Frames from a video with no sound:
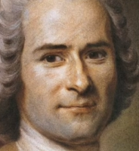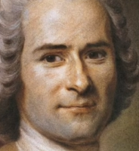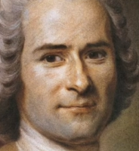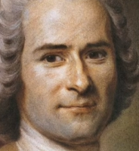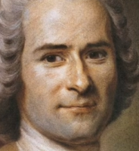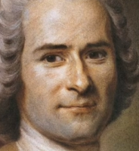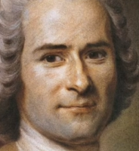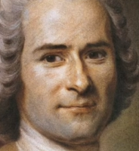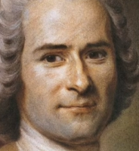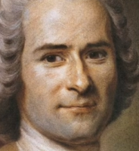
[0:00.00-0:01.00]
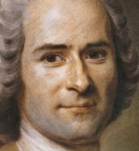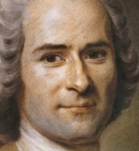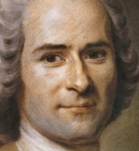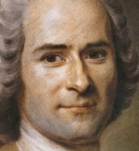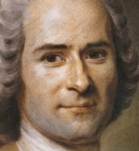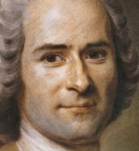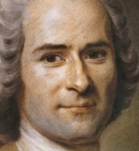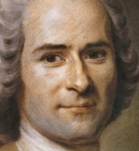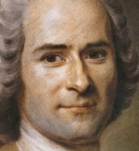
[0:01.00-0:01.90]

Nobody speaks.